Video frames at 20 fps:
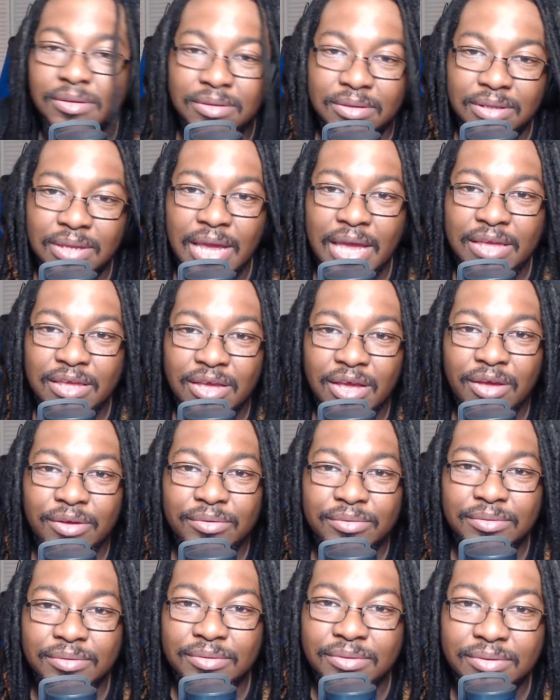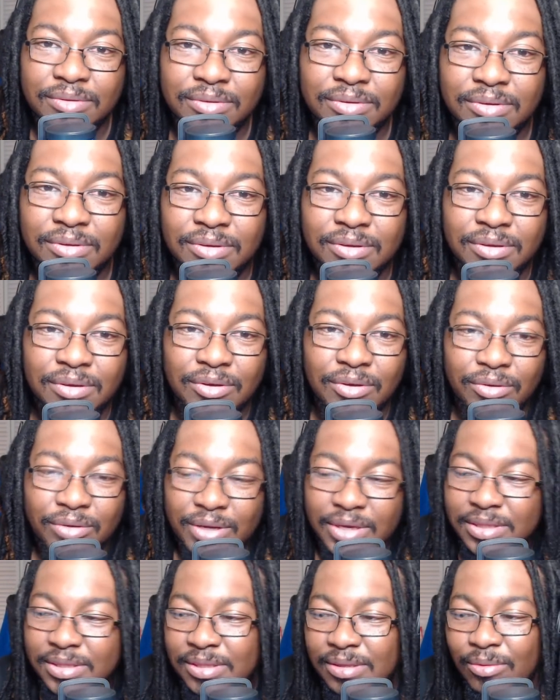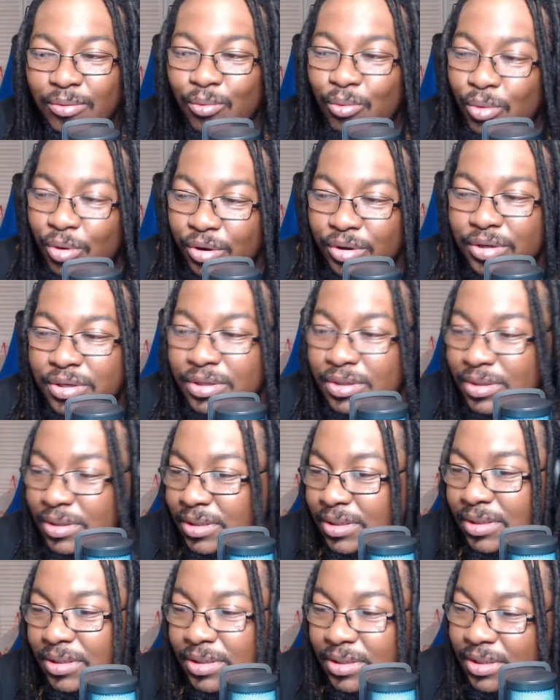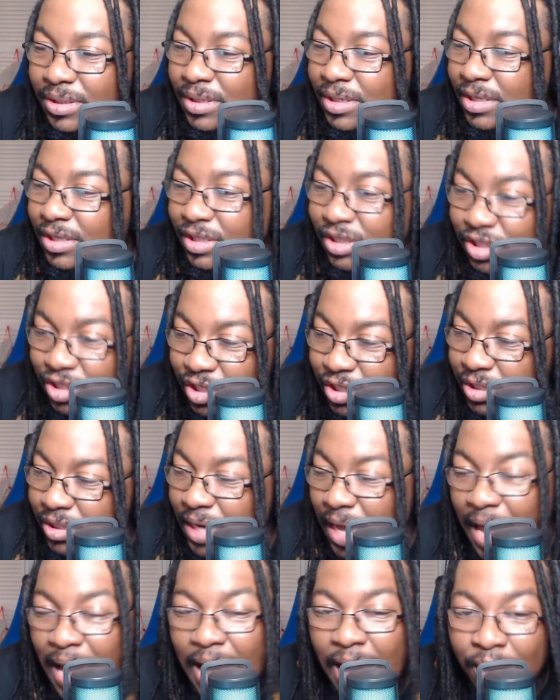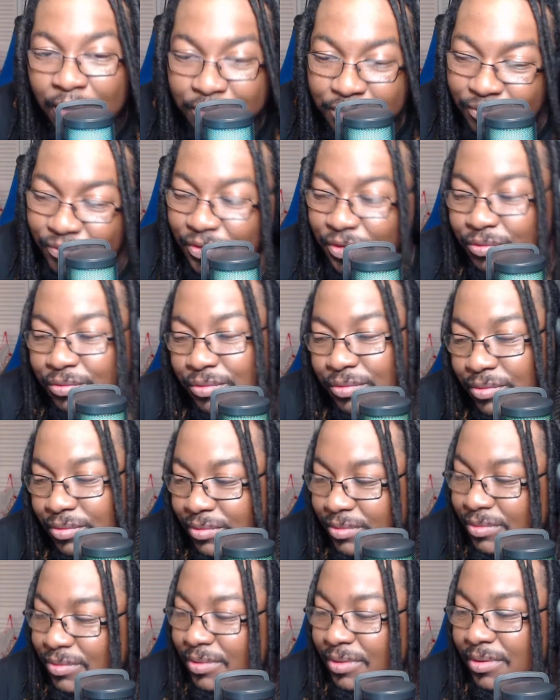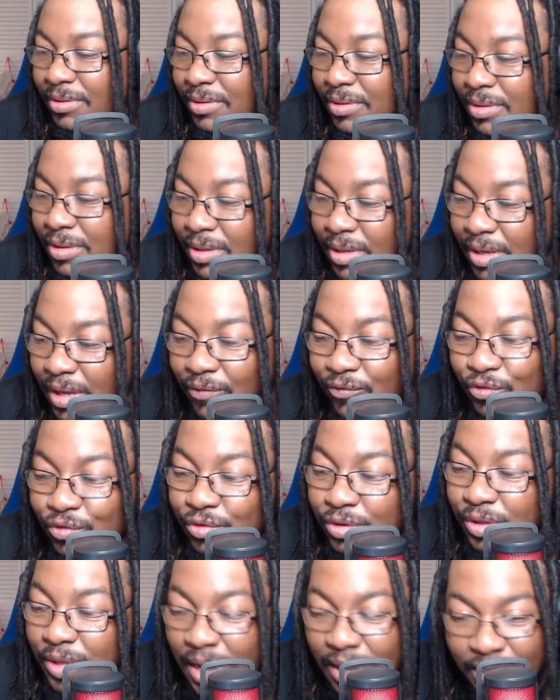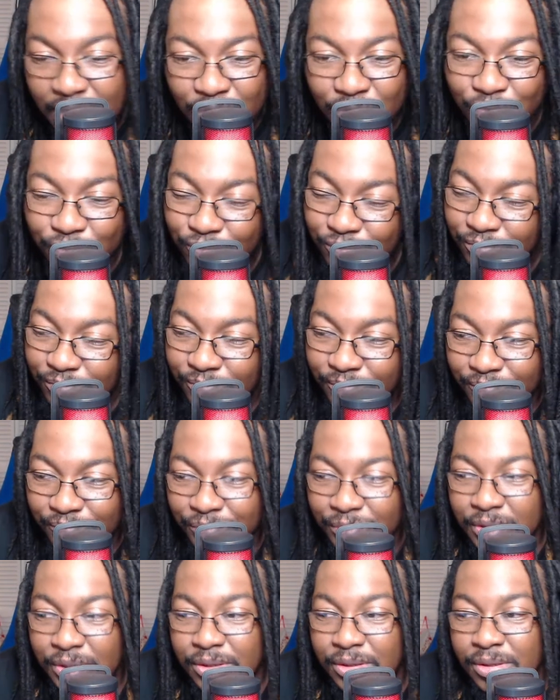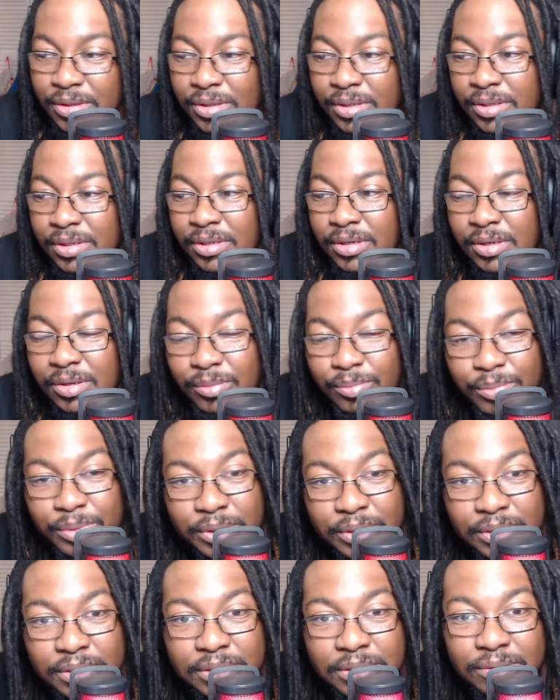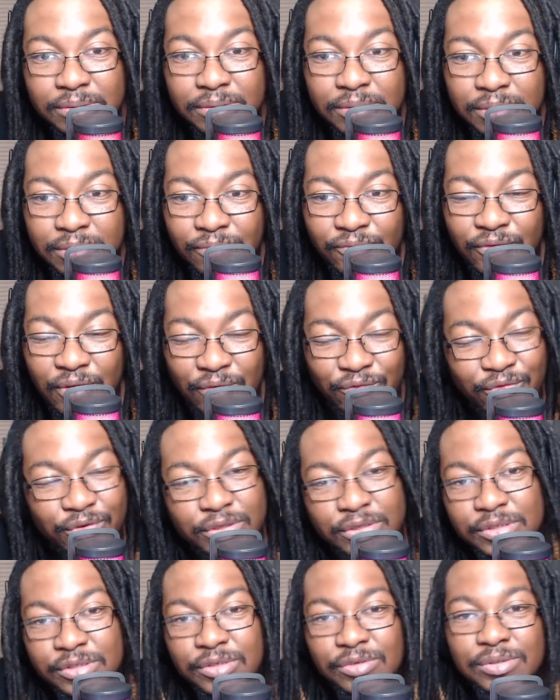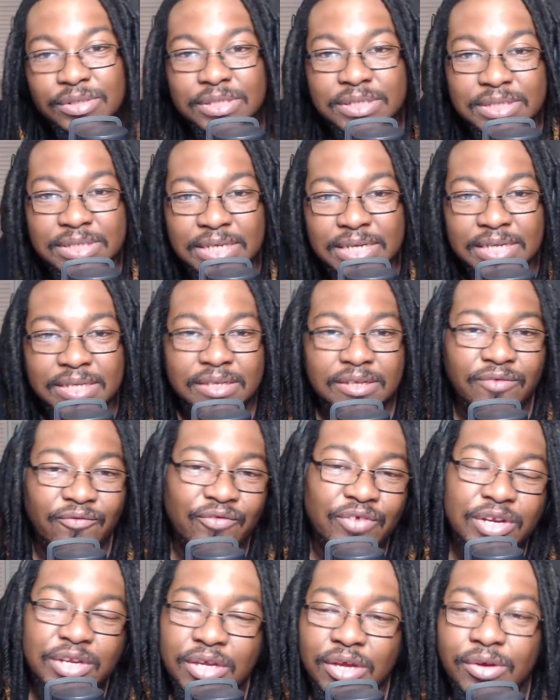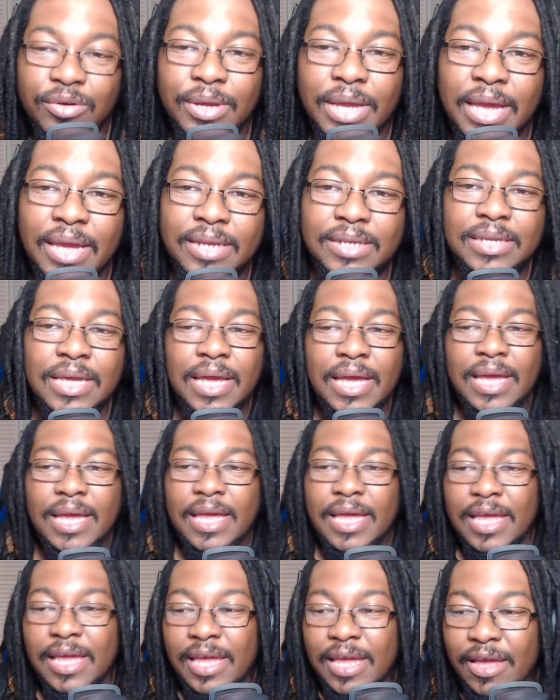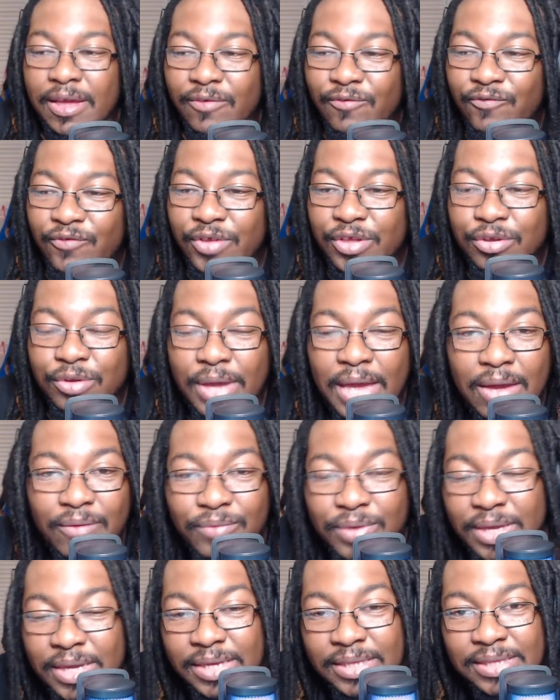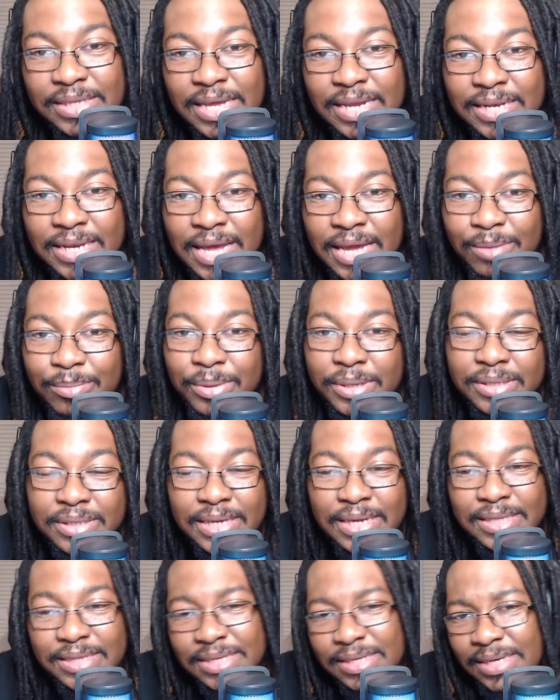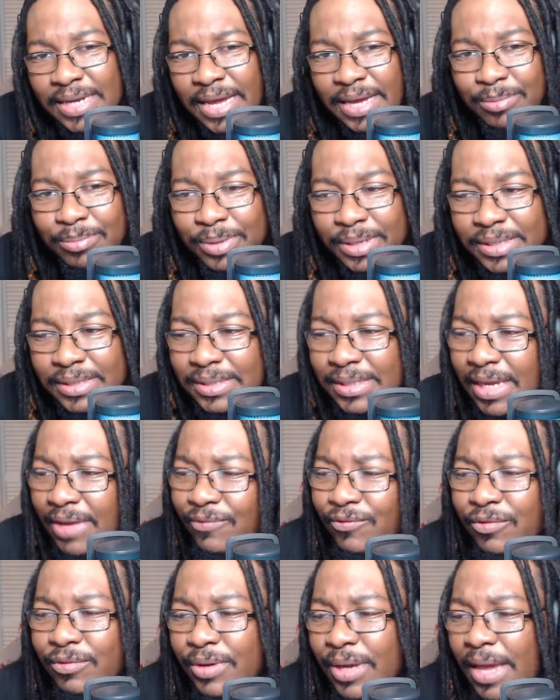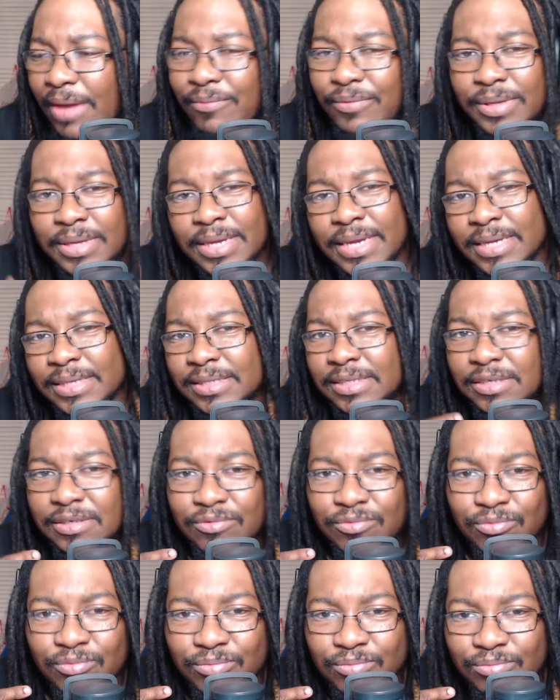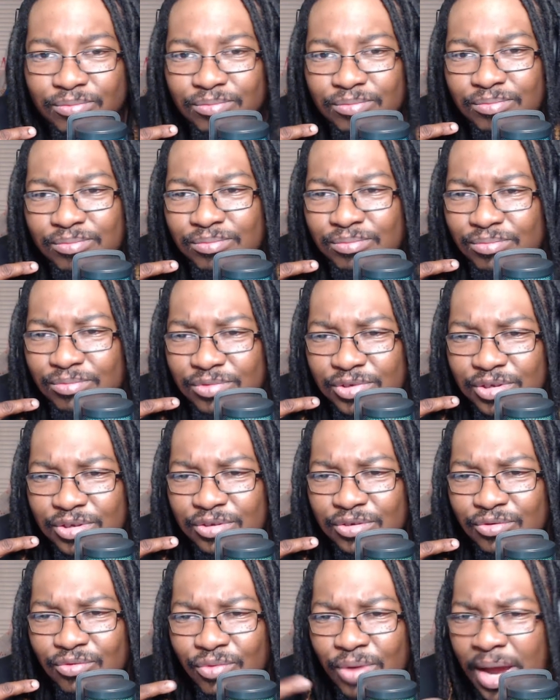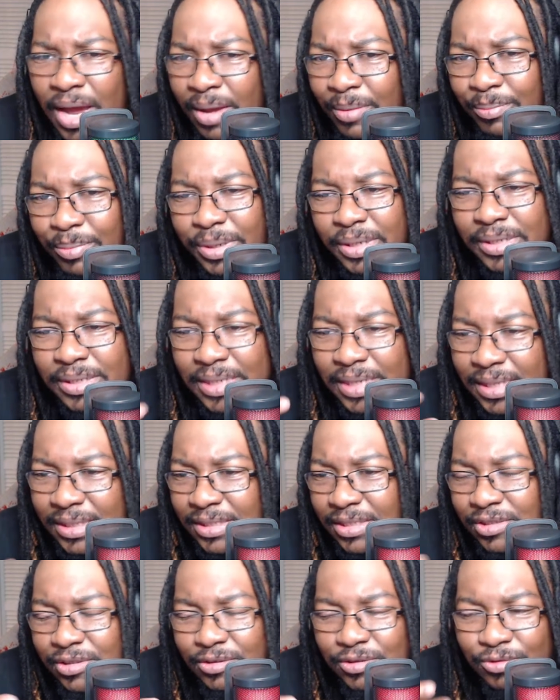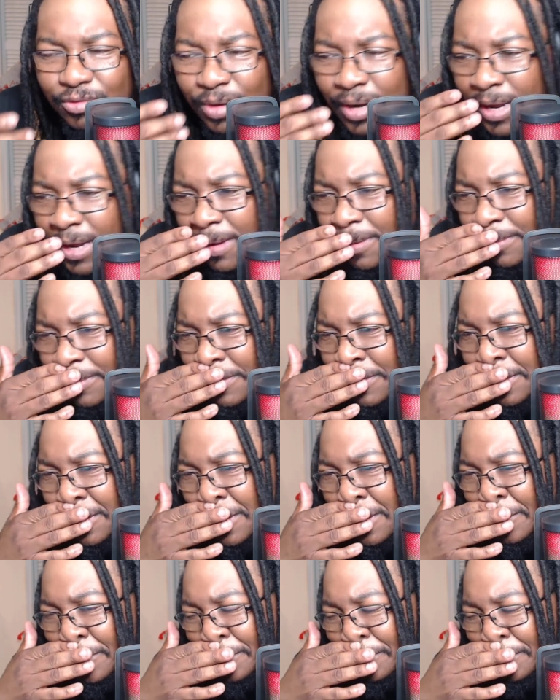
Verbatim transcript: there you go. You're gonna get the work done out of you if you're not careful. But without further ado, this is the end of the video. And if you haven't hit that like button, hit the like button. If you haven't hit the subscribe button, hit the subscribe. You know,